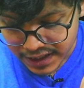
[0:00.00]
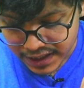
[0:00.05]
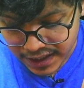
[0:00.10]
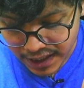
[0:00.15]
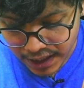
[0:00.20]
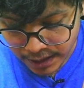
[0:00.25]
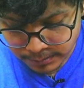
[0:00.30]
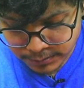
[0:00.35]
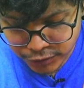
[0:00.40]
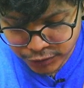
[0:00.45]

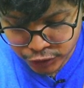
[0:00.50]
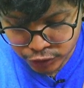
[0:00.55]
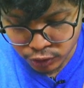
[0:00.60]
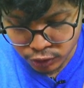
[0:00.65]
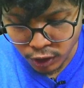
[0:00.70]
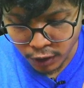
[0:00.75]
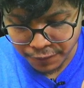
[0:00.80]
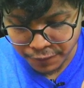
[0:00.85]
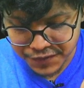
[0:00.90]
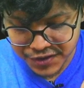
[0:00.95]
nums
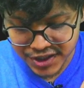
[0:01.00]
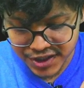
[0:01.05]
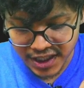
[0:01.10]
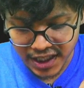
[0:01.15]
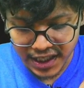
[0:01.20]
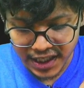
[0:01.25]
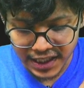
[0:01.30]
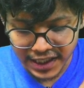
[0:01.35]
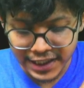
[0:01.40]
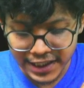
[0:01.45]
2 of
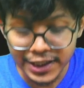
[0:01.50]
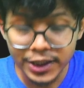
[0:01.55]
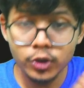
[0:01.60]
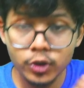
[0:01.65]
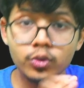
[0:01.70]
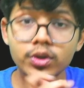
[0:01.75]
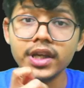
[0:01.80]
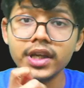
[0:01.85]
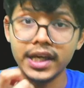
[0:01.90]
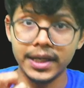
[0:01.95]
j
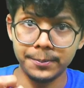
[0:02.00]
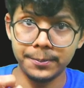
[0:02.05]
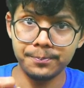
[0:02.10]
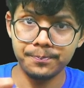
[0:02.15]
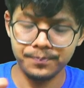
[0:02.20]
into k.